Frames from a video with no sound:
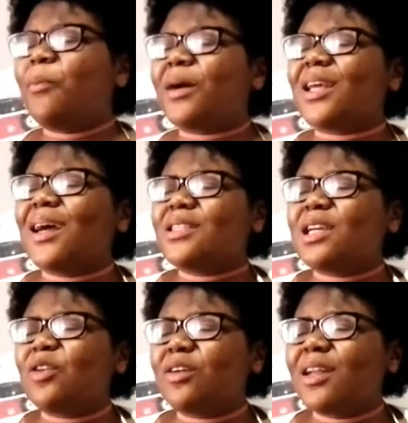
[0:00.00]
but
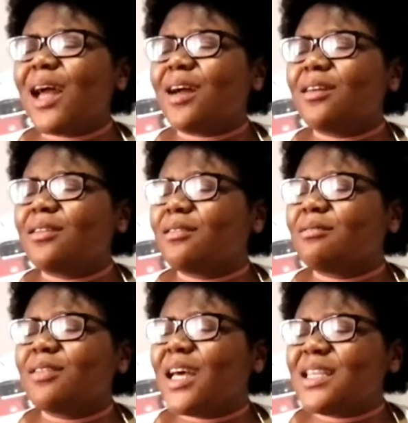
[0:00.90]
Youngjae looking like
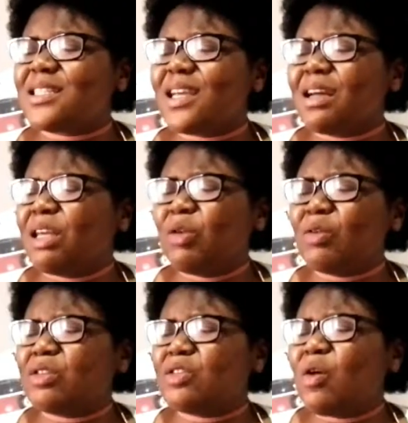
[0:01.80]
a yes, yeah, he
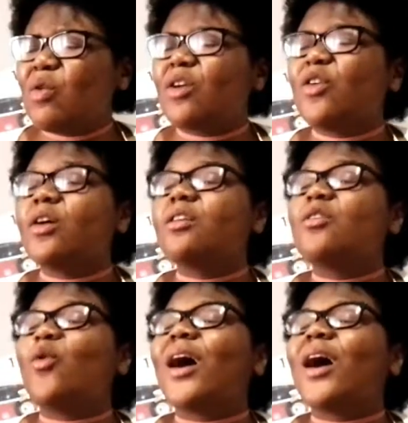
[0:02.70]
looks so good.